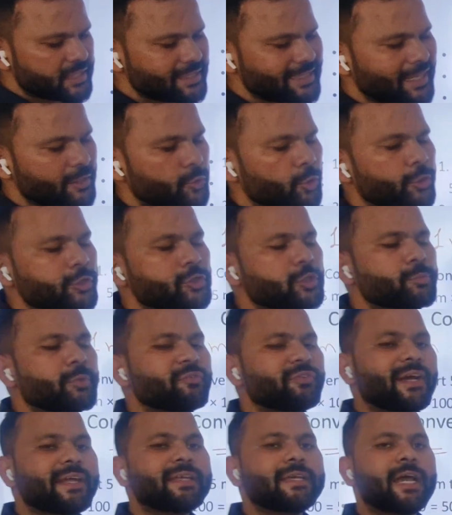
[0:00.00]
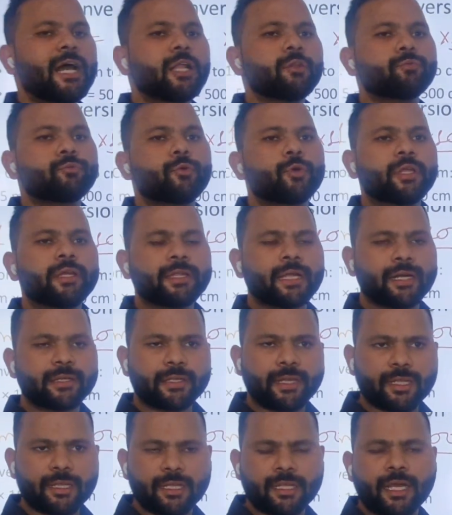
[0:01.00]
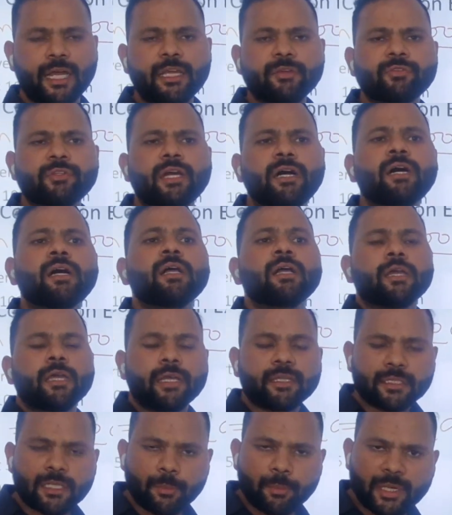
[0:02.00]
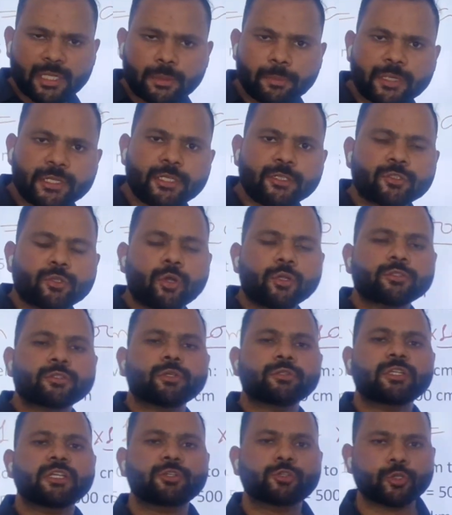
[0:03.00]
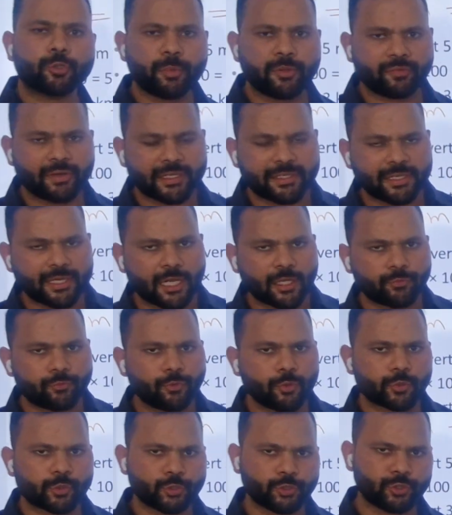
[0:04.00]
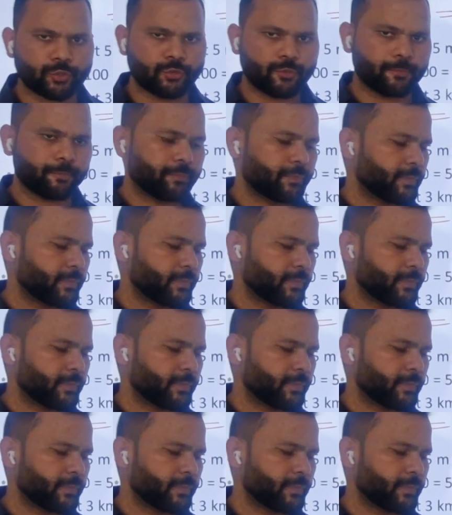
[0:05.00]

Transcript: these are going to be very helpful in our daily life. In the mathematics also, this should be very helpful to you.